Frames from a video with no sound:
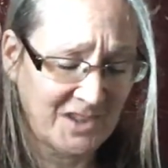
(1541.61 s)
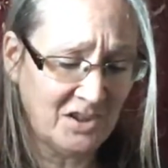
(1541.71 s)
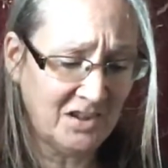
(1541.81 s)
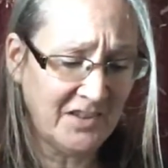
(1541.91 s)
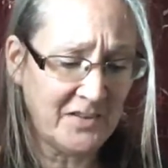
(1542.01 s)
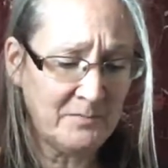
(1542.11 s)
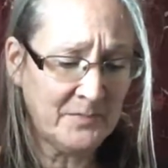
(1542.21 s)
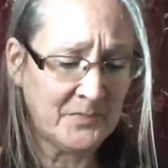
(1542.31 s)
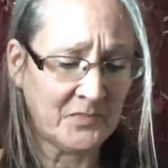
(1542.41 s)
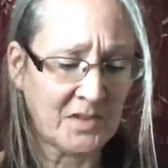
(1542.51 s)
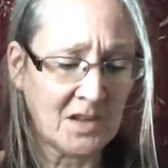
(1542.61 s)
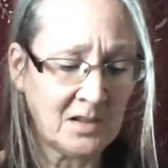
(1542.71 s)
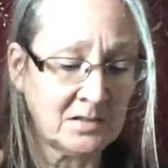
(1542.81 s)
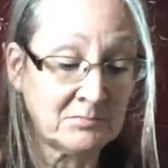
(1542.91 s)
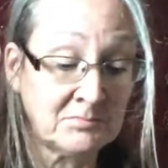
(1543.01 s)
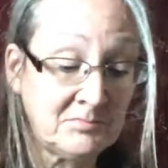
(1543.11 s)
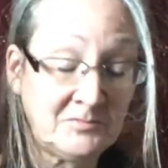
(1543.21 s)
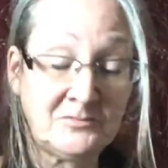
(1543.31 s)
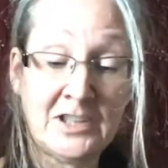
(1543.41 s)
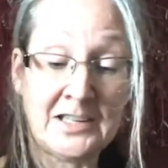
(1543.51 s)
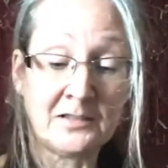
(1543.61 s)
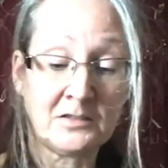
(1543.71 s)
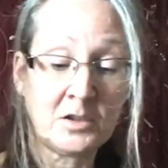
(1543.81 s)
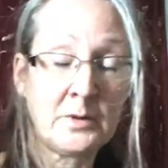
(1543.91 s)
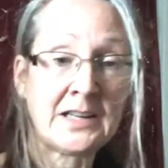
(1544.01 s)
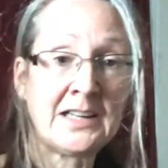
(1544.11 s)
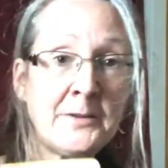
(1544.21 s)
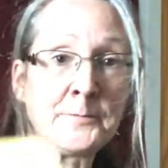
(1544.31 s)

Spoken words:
All of them? Oh, right, quickly.